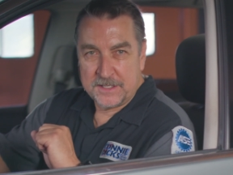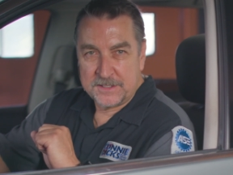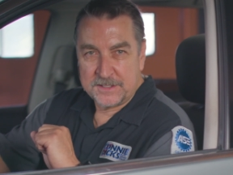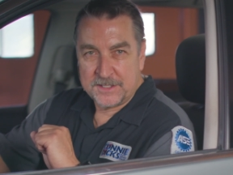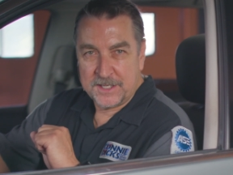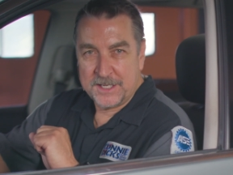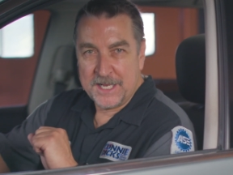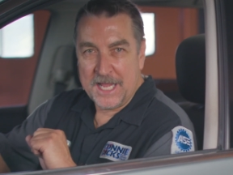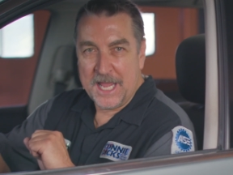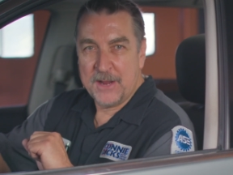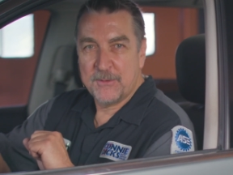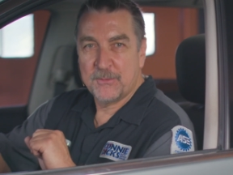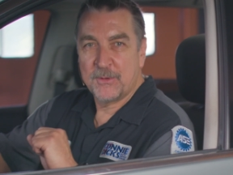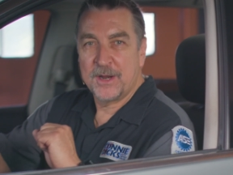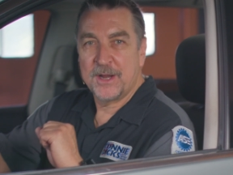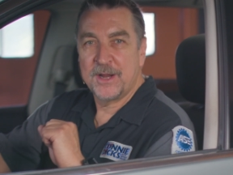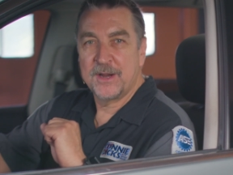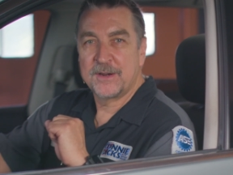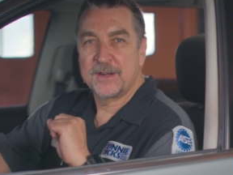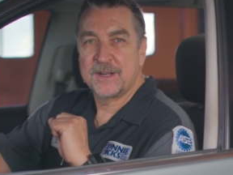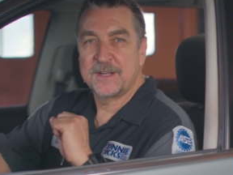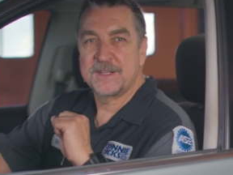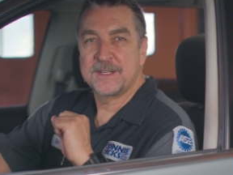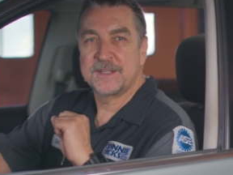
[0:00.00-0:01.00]
Today we're
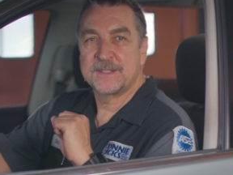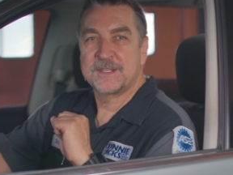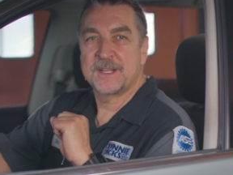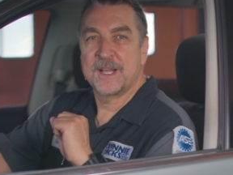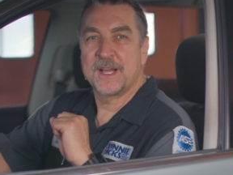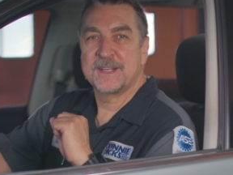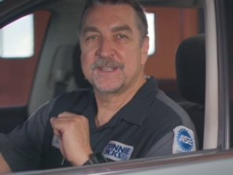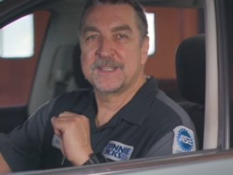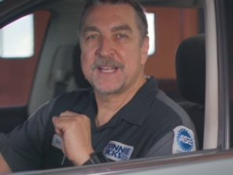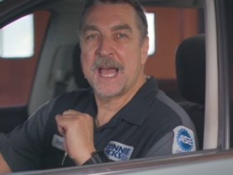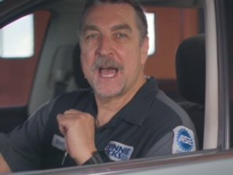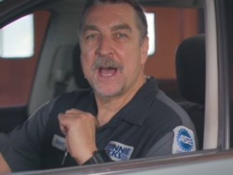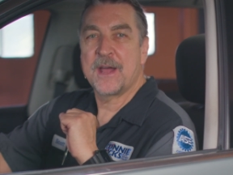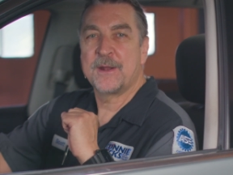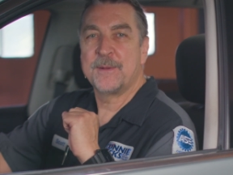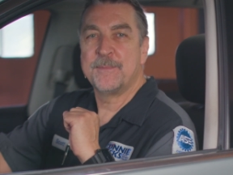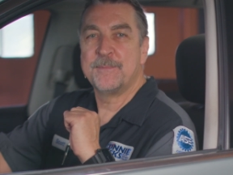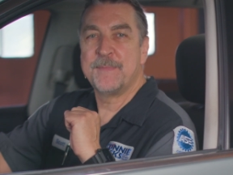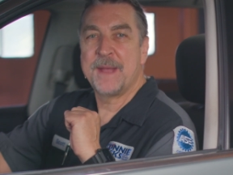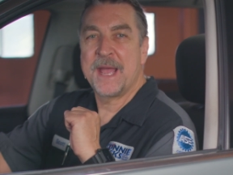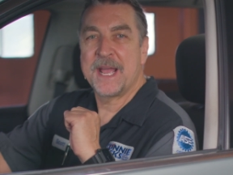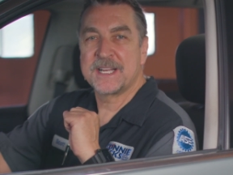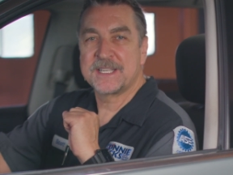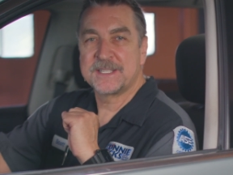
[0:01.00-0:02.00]
here to discuss how to
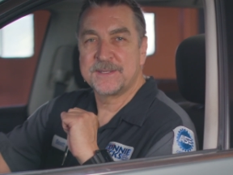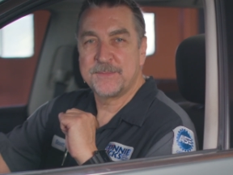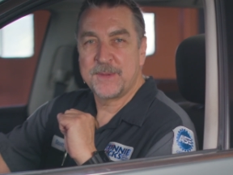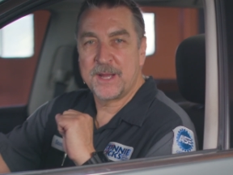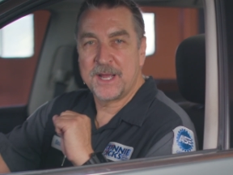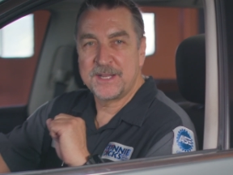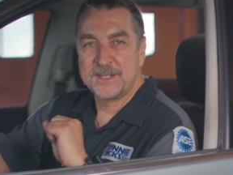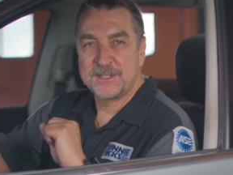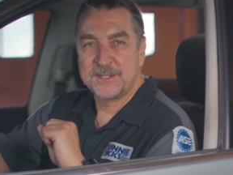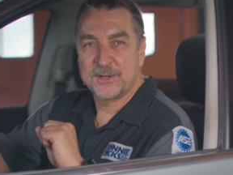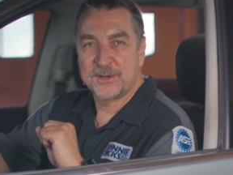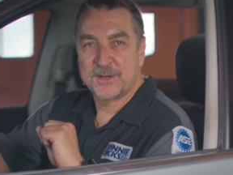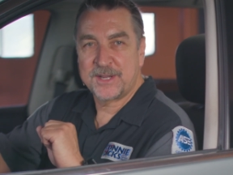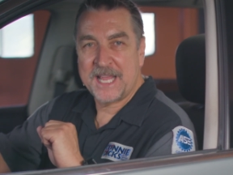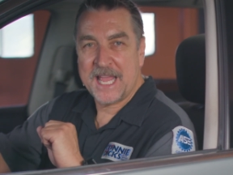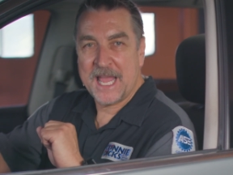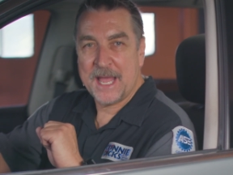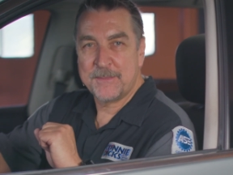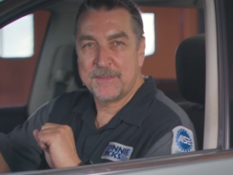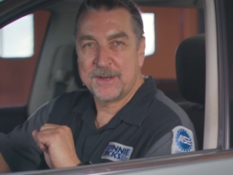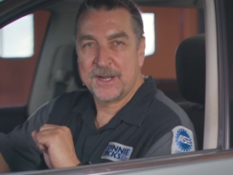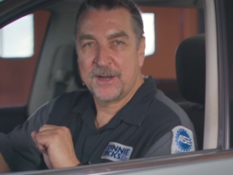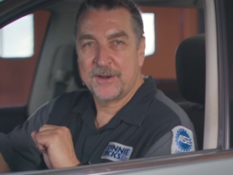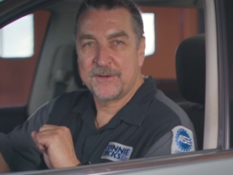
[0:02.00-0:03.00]
maximize your
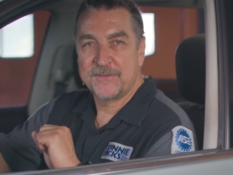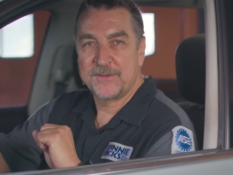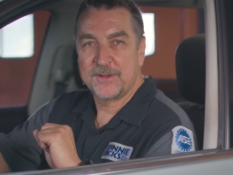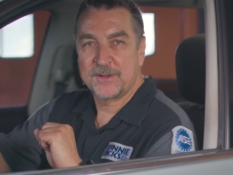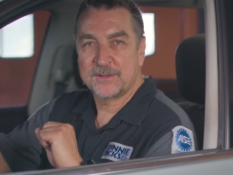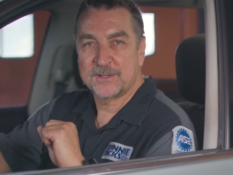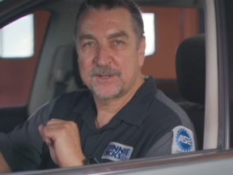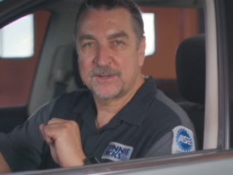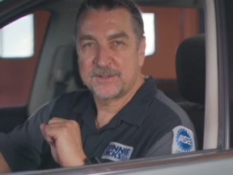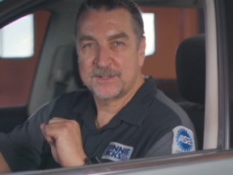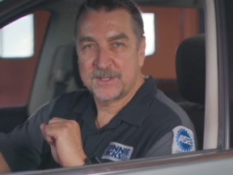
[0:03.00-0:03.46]
cabin air filter